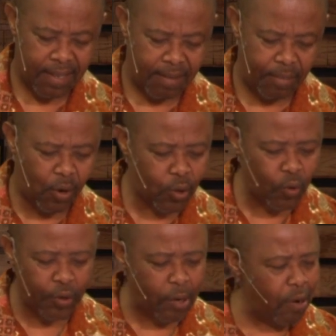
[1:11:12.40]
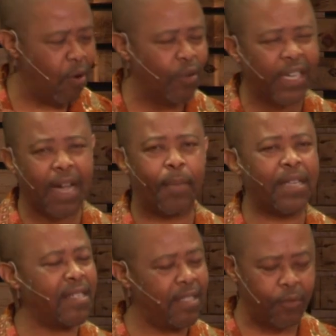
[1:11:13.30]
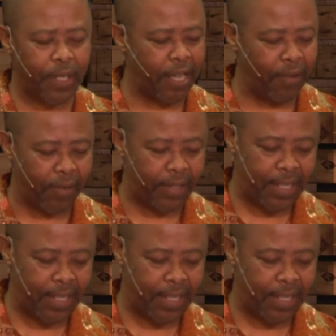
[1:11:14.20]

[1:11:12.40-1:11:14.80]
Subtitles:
Because on our own capacity, we cannot.